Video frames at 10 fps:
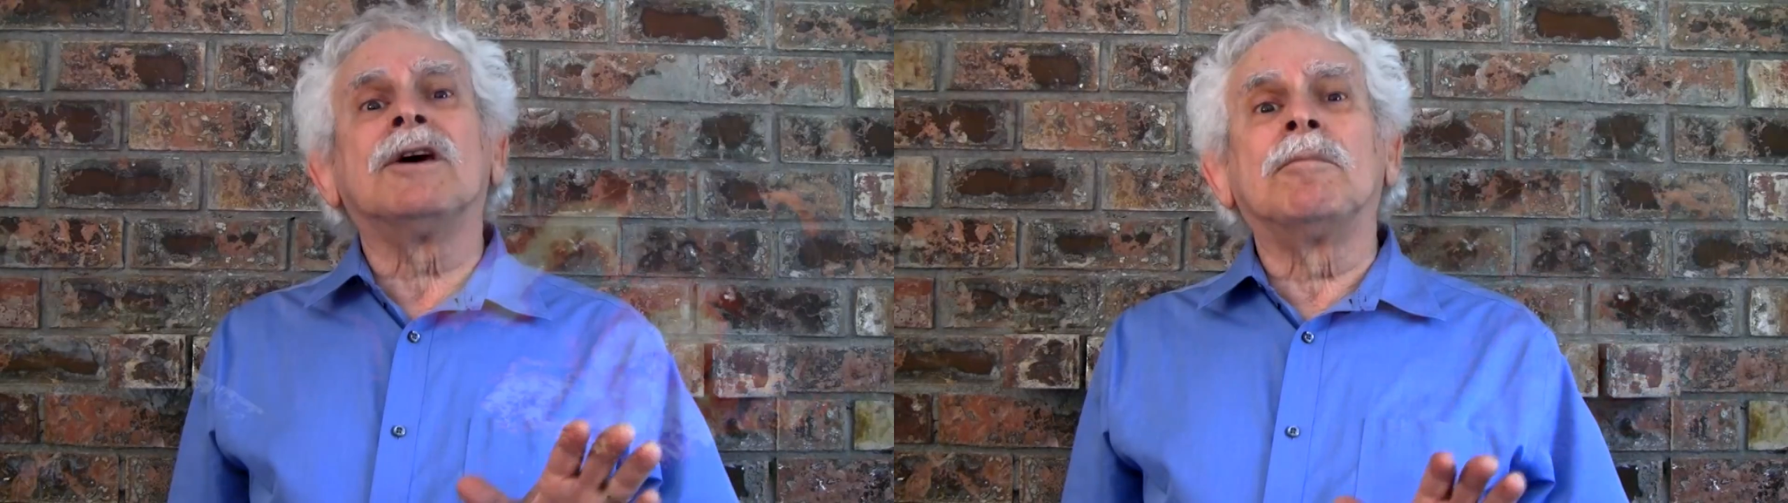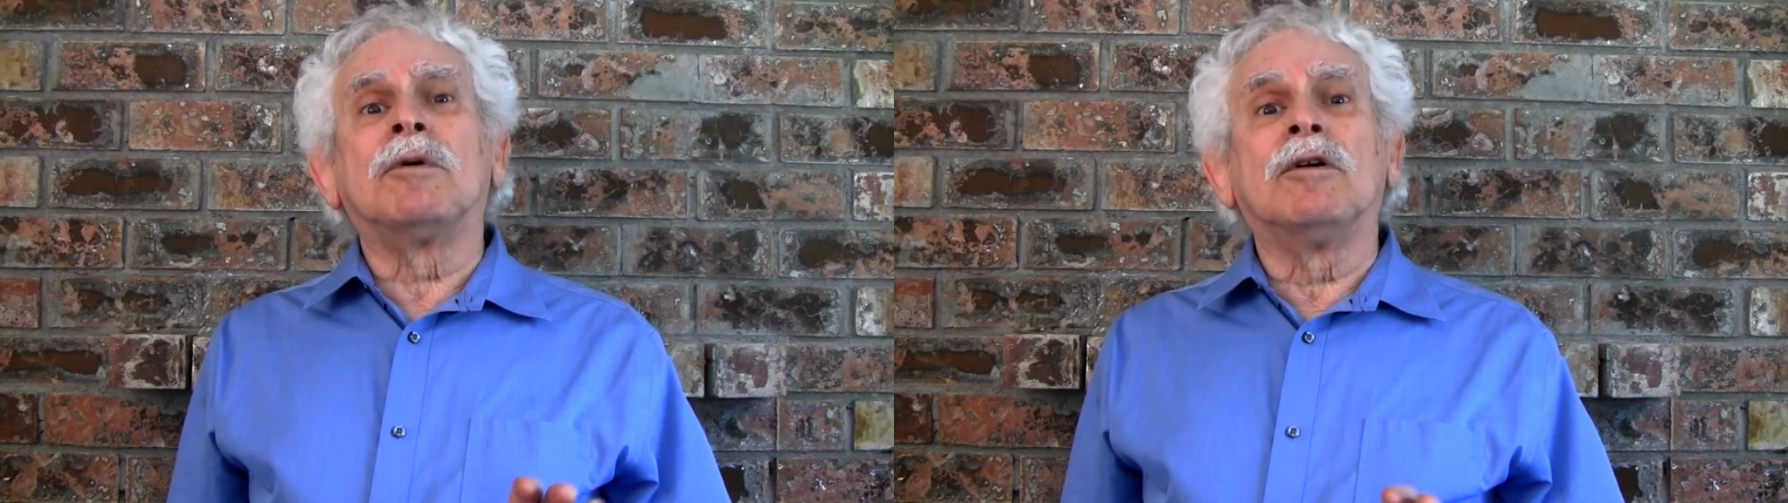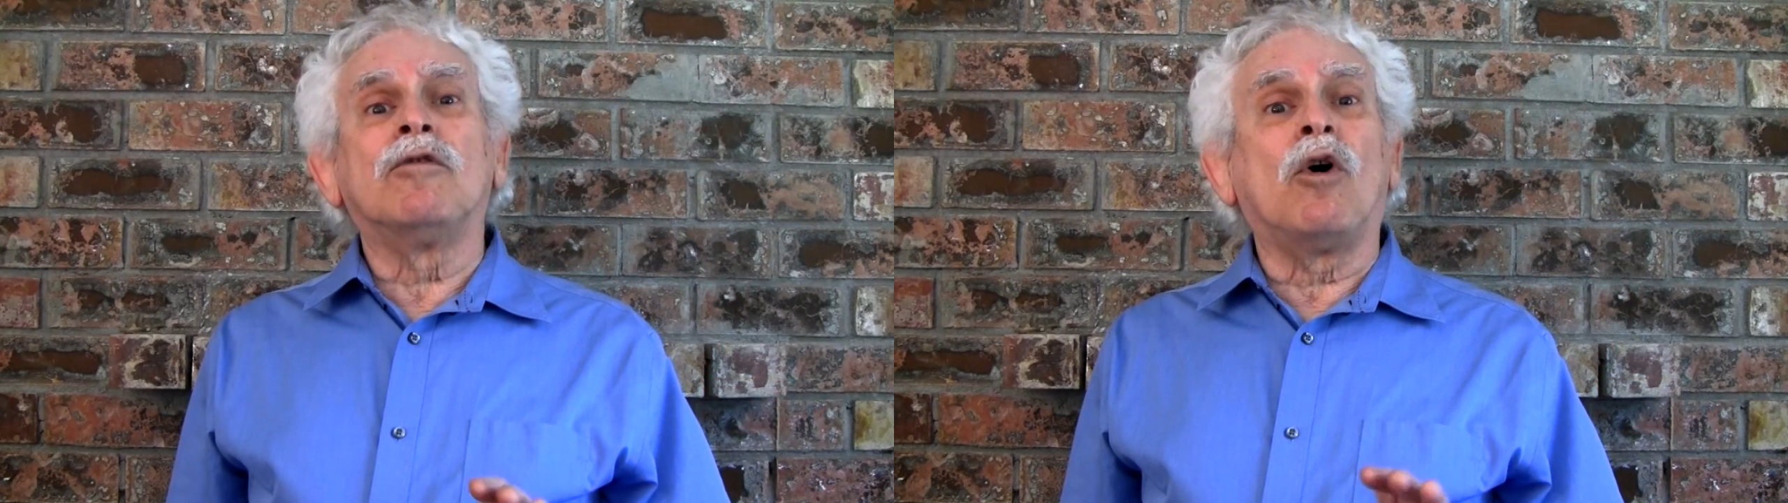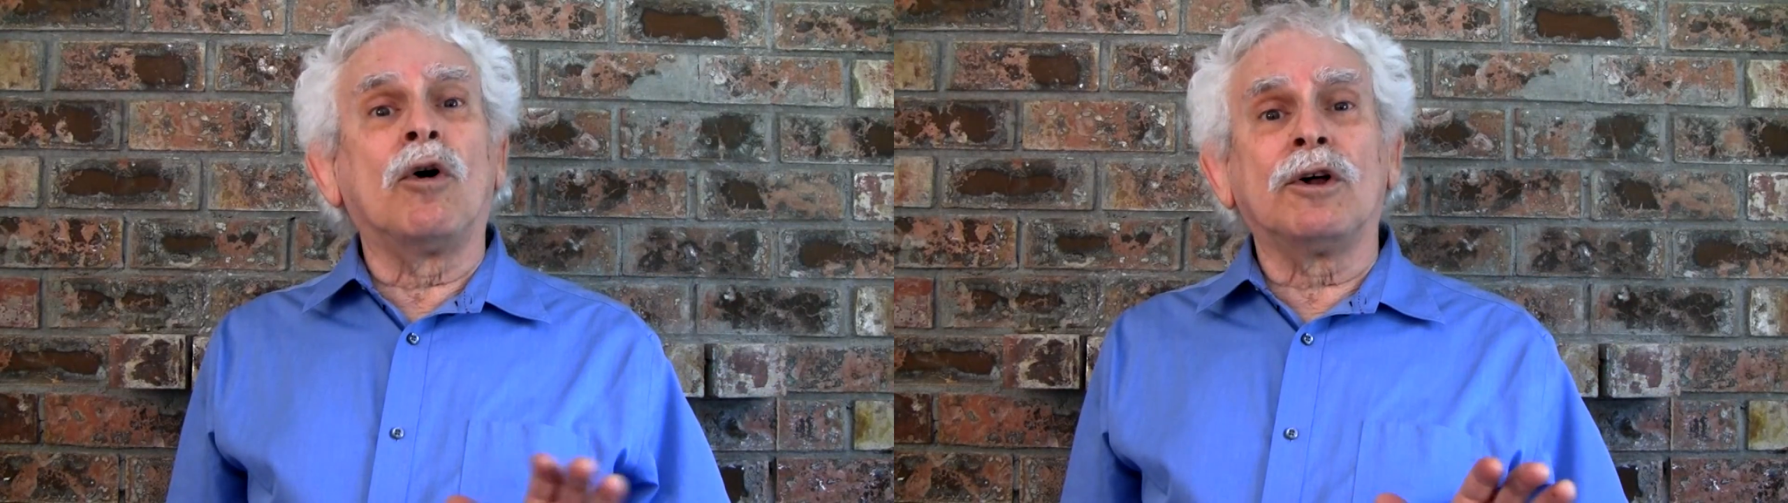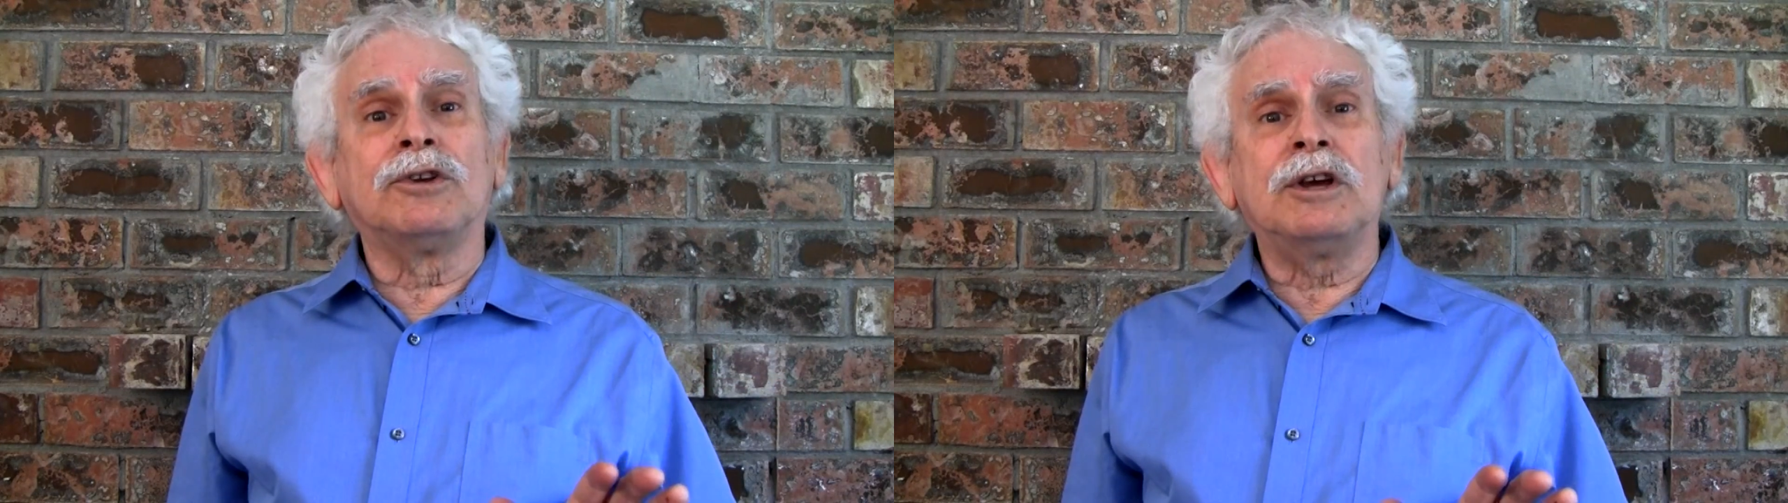number of
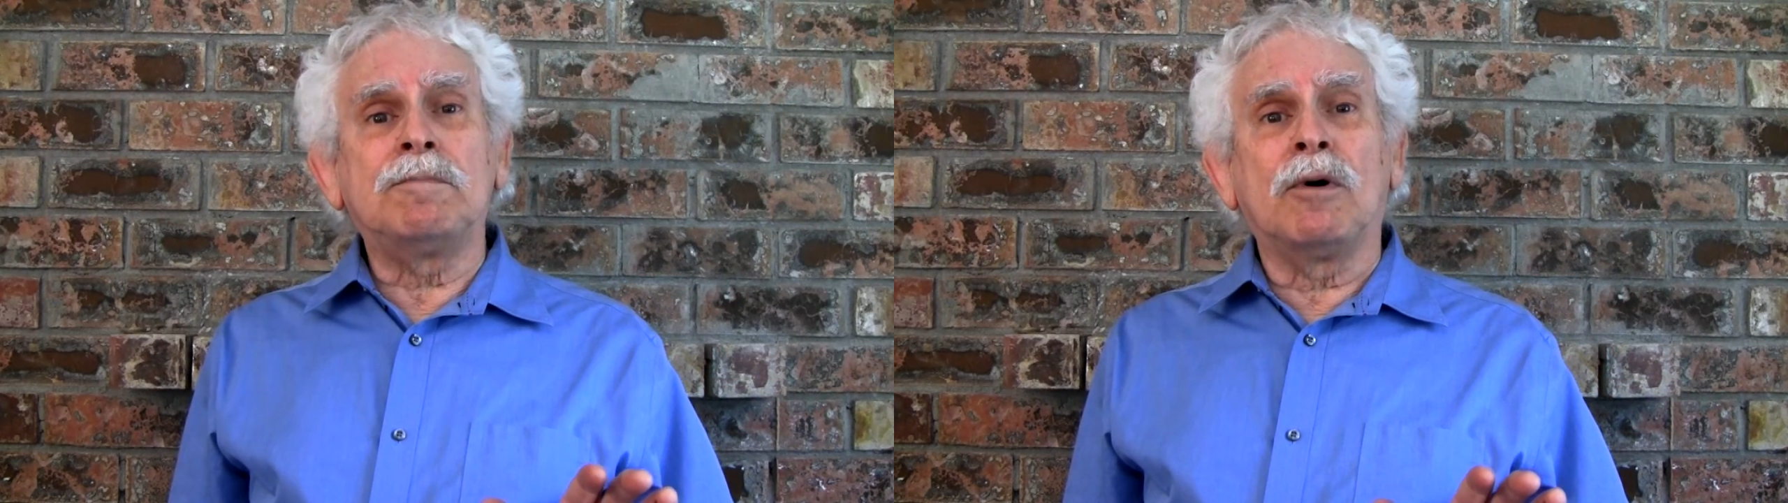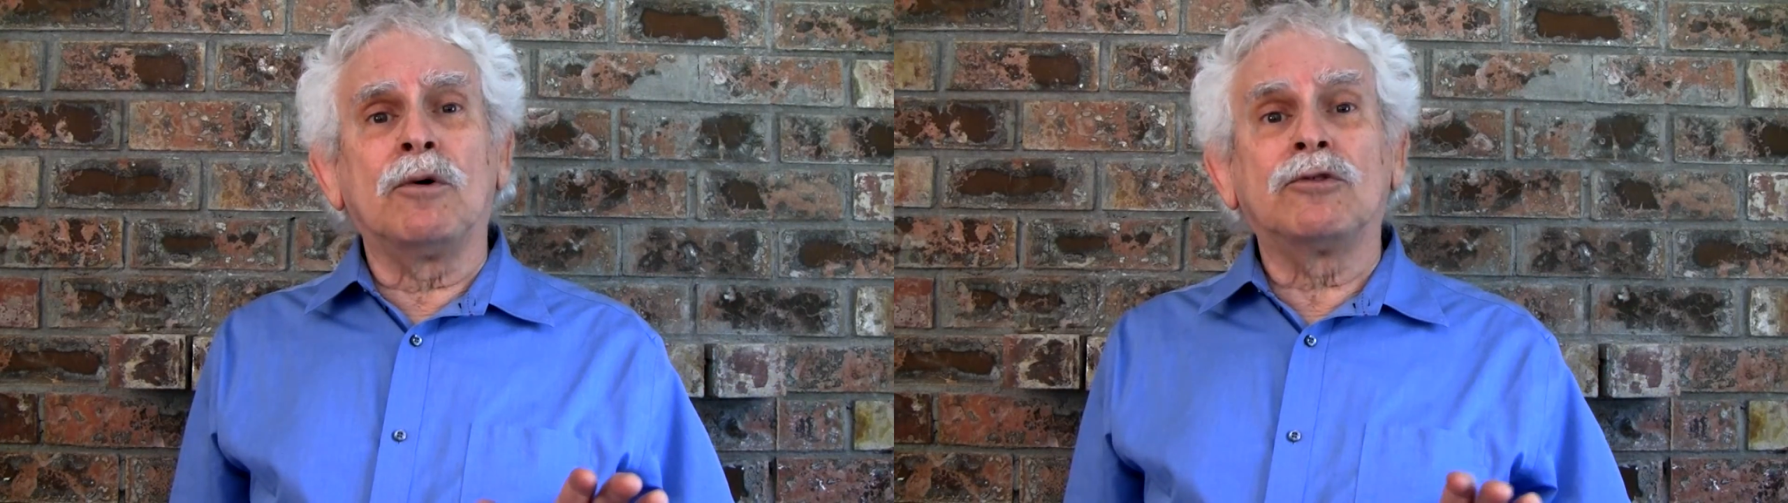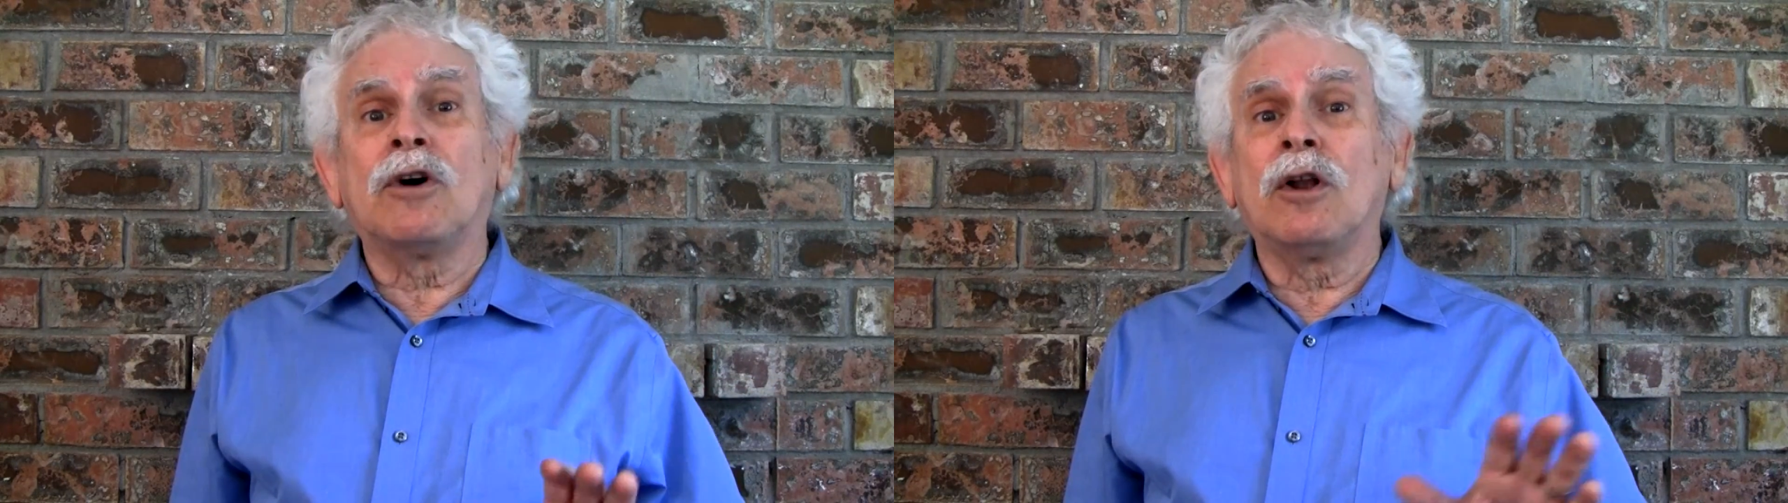oil depots